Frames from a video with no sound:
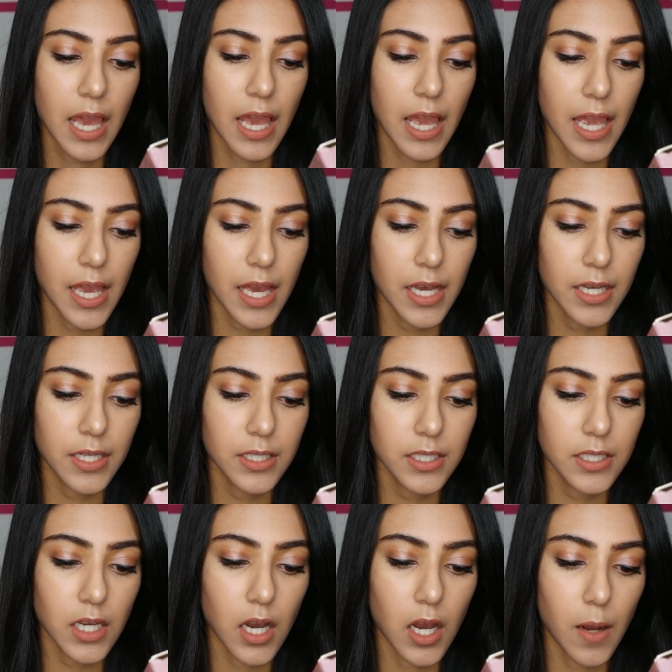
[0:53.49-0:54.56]
And
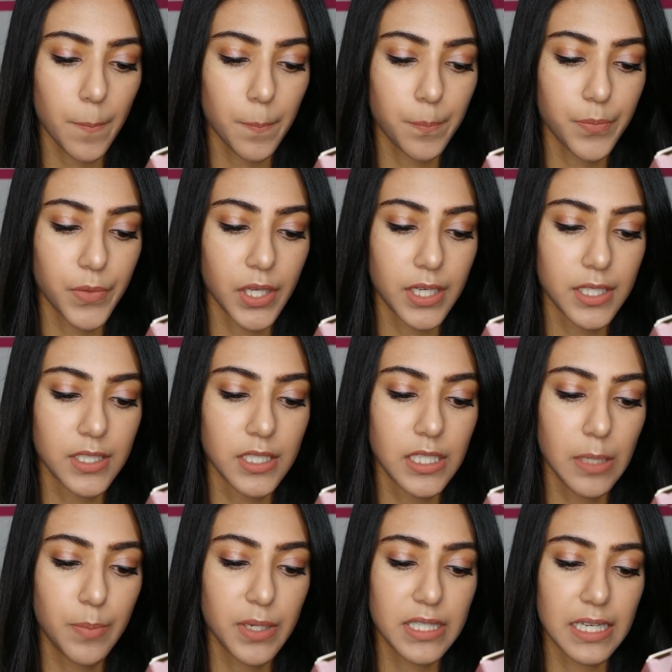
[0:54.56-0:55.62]
it is the
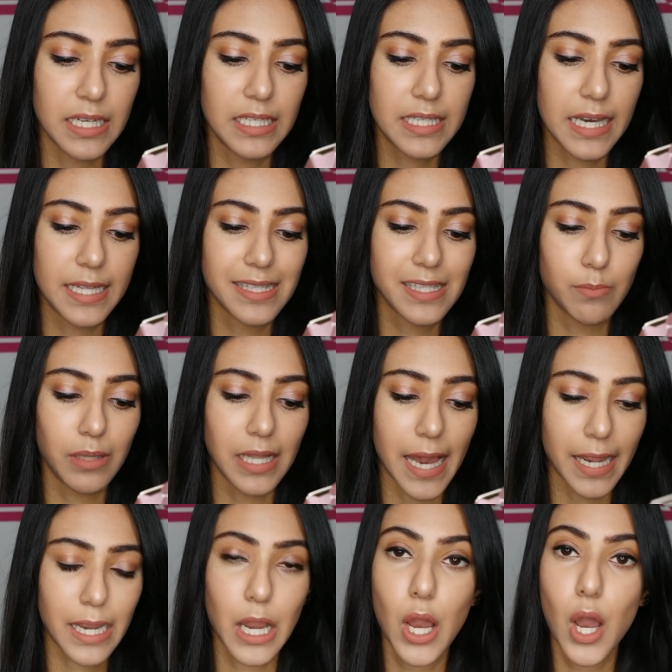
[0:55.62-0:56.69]
deepest and intense
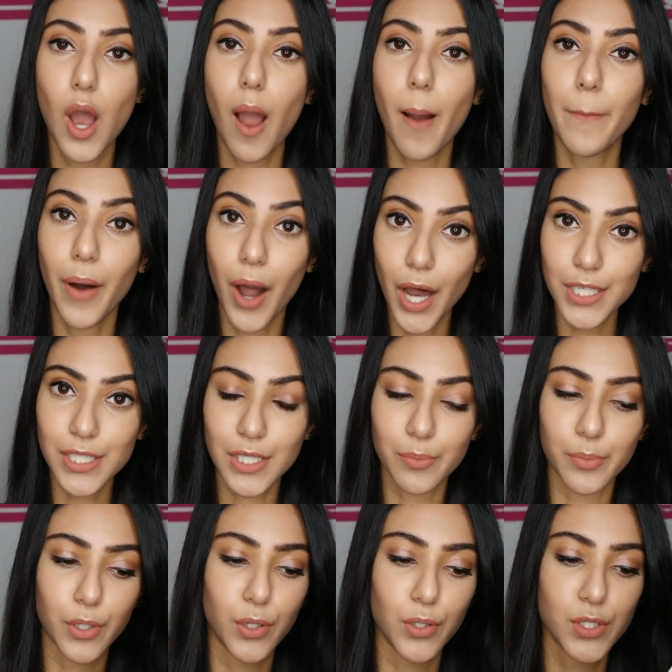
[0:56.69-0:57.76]
black
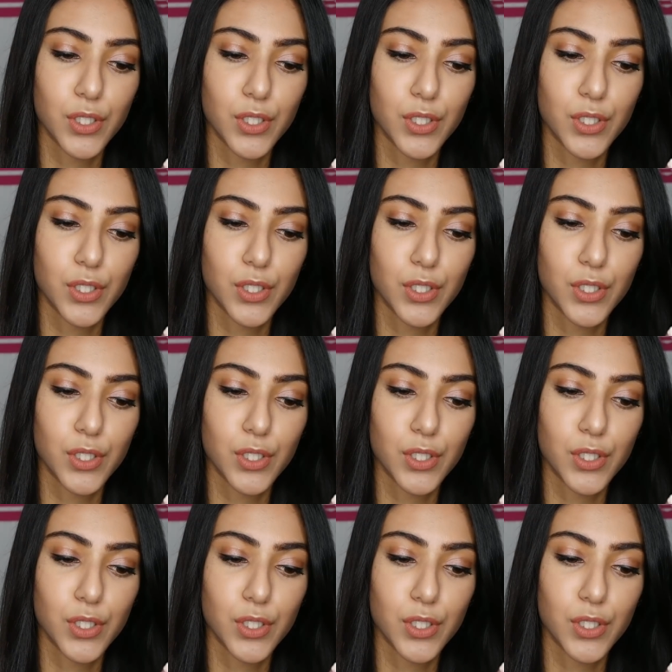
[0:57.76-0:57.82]
possible.